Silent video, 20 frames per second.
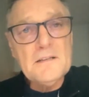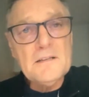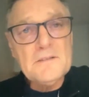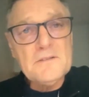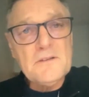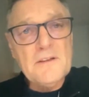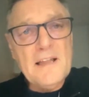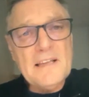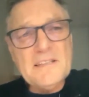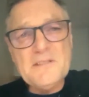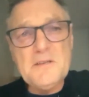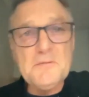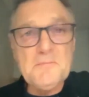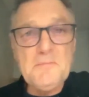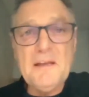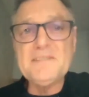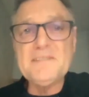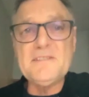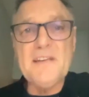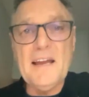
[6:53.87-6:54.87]
So that's as
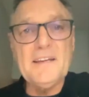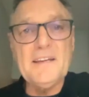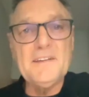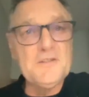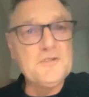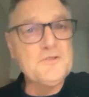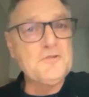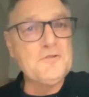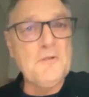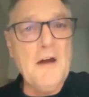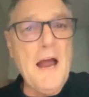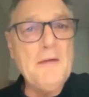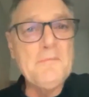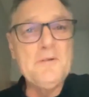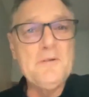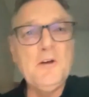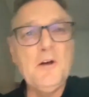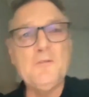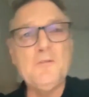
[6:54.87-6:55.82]
best I can describe you